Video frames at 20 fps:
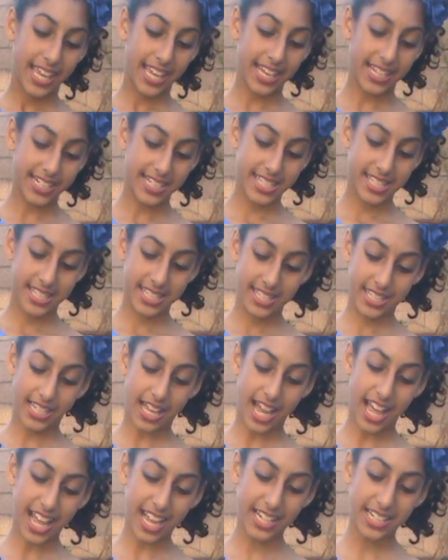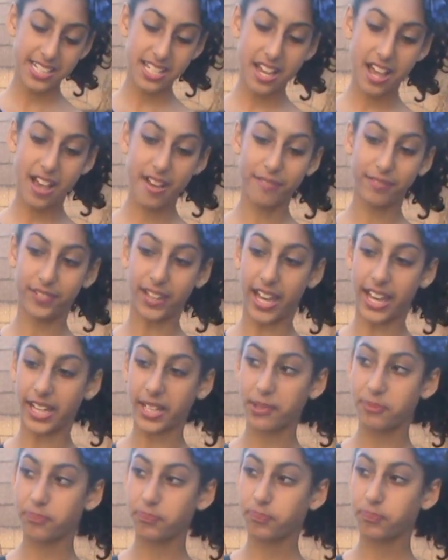It's kind of like,